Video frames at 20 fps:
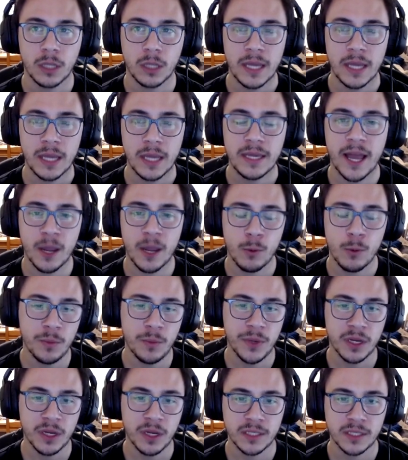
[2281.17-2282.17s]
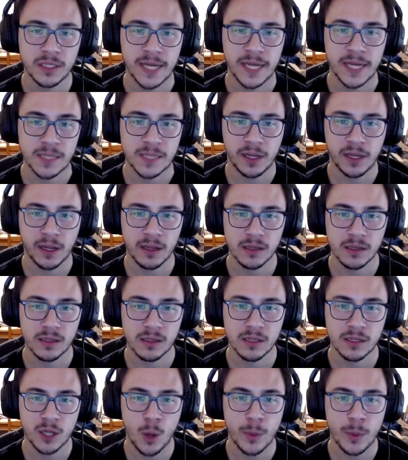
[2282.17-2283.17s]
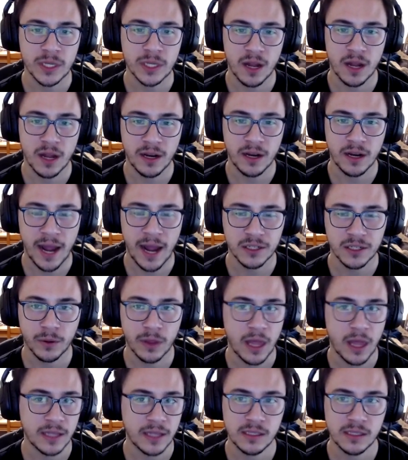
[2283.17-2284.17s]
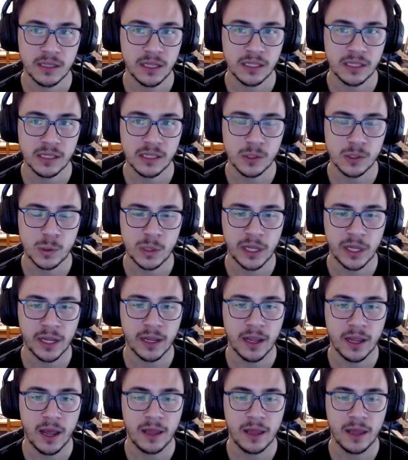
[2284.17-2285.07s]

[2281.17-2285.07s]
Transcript: Yeah, it wouldn't be in good taste because Kobe's not an actor, and that's another thing.